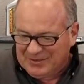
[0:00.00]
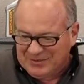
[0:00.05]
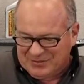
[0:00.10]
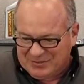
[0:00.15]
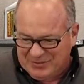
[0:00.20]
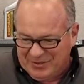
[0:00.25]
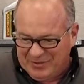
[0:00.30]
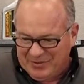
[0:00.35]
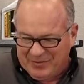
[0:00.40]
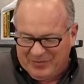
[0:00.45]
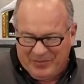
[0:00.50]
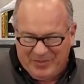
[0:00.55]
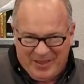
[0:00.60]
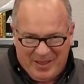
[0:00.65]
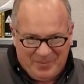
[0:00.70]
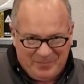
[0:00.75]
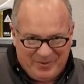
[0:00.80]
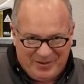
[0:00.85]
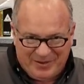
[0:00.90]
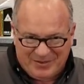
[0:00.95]
So
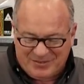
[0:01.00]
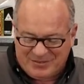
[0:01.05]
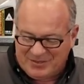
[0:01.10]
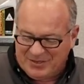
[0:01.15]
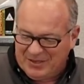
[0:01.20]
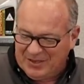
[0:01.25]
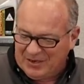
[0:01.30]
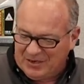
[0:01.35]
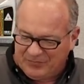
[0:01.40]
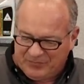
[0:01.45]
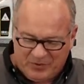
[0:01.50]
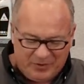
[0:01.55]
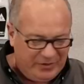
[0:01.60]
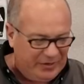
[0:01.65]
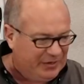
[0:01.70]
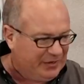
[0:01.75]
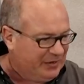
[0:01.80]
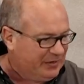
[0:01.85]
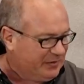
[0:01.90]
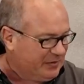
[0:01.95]
that being said, if you
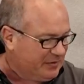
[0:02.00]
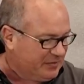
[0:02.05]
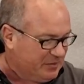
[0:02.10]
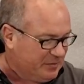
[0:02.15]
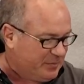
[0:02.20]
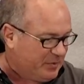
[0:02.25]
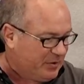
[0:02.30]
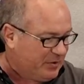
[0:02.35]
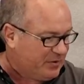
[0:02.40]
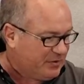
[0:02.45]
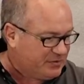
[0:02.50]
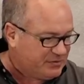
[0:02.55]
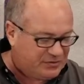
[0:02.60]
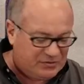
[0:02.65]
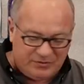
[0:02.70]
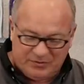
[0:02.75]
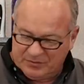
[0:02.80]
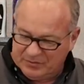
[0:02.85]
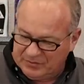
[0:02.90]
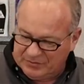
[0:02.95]
need any of the
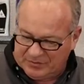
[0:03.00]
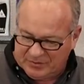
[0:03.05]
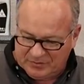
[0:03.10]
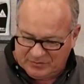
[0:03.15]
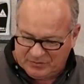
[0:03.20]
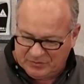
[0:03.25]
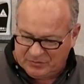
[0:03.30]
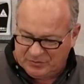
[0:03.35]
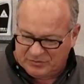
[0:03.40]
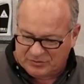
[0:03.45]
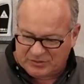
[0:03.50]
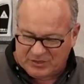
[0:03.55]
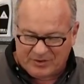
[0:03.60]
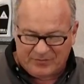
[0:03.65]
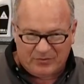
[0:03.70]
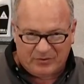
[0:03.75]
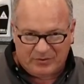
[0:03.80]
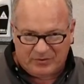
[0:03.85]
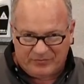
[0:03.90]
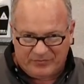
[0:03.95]
parts that you
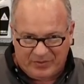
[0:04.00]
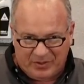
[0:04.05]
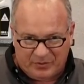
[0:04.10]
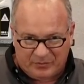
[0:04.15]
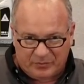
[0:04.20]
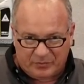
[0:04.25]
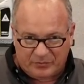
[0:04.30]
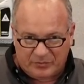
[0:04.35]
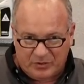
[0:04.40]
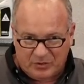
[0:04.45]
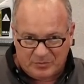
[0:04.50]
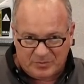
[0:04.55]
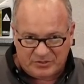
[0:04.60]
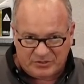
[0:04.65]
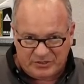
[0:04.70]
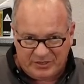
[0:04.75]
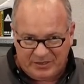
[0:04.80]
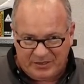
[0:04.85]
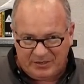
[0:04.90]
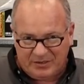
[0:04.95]
discovered had failed on your
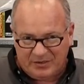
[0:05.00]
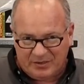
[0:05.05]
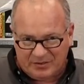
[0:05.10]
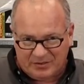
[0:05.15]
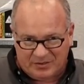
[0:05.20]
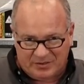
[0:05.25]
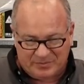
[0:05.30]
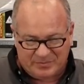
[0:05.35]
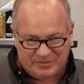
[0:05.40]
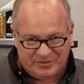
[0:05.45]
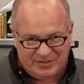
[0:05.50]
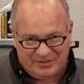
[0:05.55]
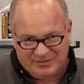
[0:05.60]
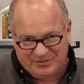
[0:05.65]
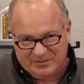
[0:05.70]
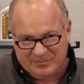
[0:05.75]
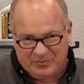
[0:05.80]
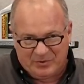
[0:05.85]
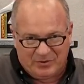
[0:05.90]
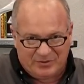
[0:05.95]
machine, come see
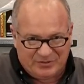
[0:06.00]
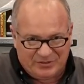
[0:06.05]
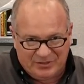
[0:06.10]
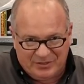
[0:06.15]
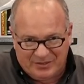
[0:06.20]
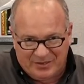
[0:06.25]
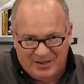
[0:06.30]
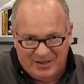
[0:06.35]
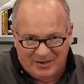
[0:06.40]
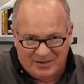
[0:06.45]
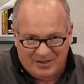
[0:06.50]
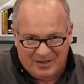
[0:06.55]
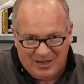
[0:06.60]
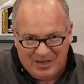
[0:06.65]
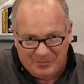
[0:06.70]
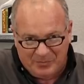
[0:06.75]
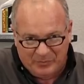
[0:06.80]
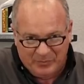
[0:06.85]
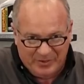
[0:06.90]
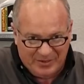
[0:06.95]
us at
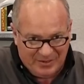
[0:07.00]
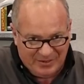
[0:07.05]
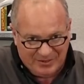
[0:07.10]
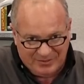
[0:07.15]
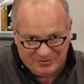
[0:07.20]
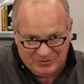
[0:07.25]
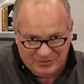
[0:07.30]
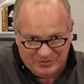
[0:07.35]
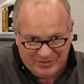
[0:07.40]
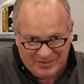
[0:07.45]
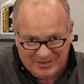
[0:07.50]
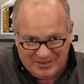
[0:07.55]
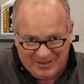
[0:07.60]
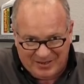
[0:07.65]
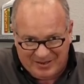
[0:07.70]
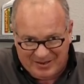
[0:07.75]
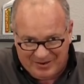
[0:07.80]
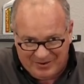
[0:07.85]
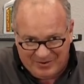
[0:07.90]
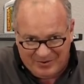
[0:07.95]
Partzilla.com and we can get you
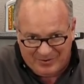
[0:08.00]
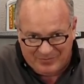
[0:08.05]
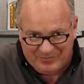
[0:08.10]
taken care